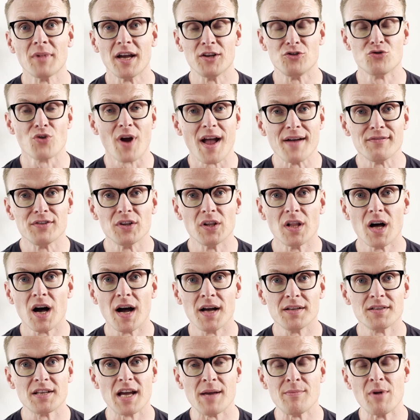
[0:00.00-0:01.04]
I drive a
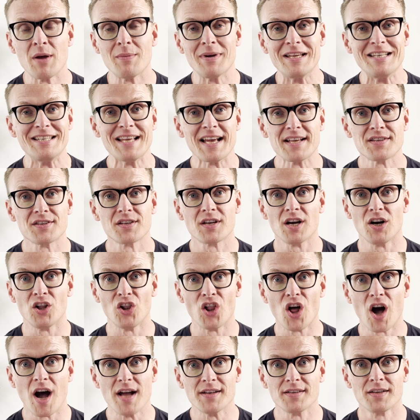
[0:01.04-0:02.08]
lot. I'm at my desk a
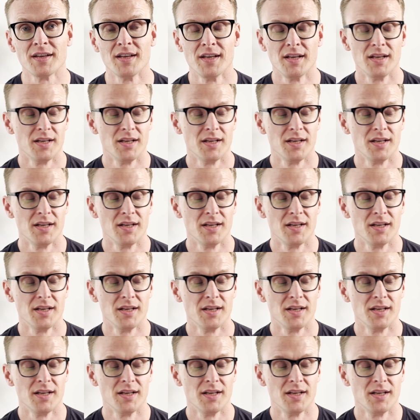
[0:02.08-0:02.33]
lot.